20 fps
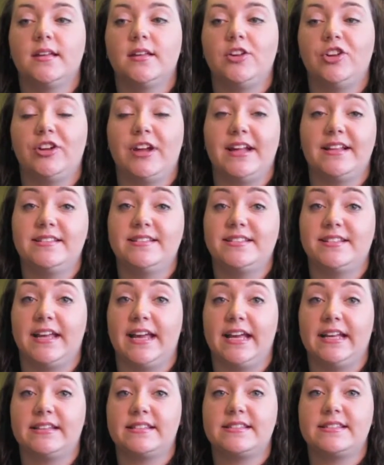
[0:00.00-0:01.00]
United
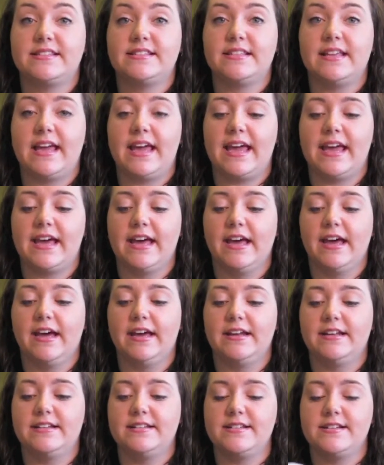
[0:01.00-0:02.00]
States,
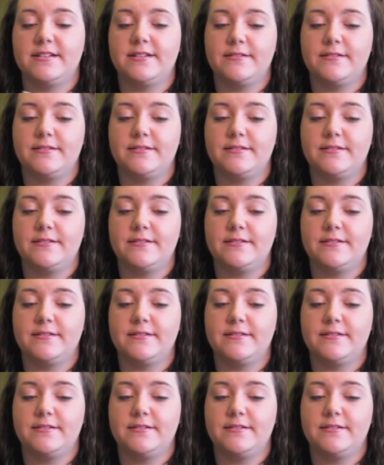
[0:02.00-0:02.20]
and